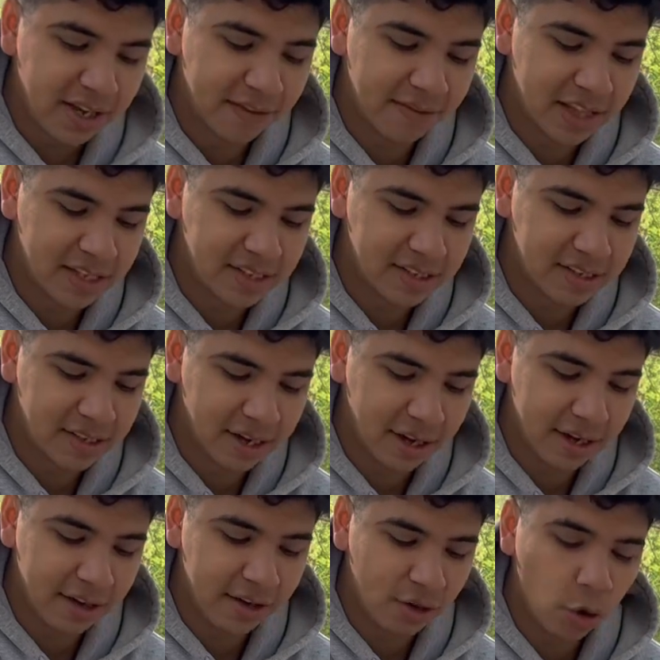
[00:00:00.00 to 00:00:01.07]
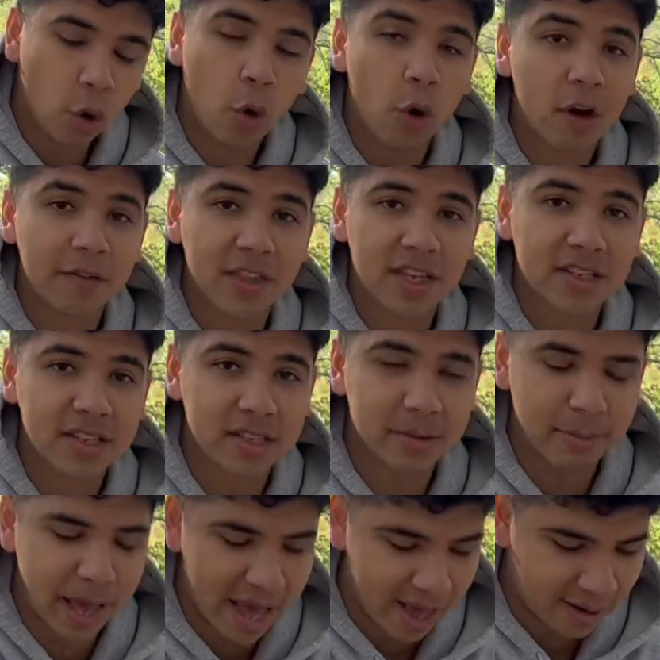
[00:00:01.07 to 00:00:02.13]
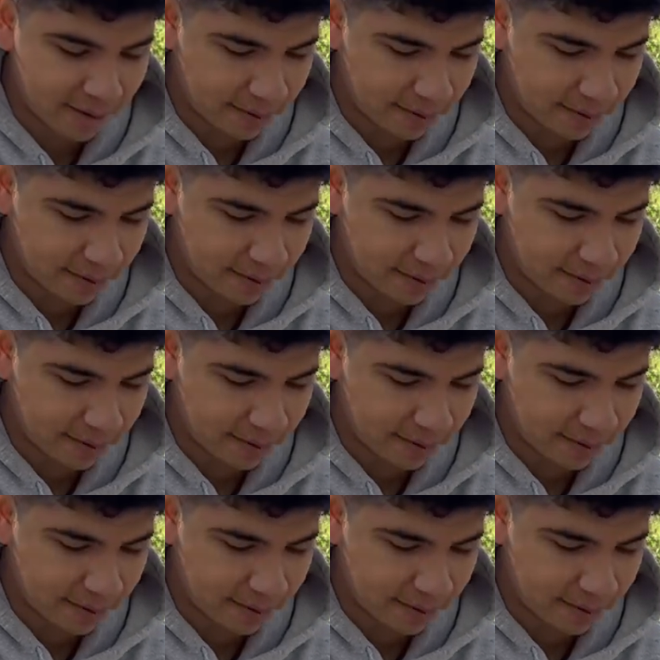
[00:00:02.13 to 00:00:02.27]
if this is good or if this is bad."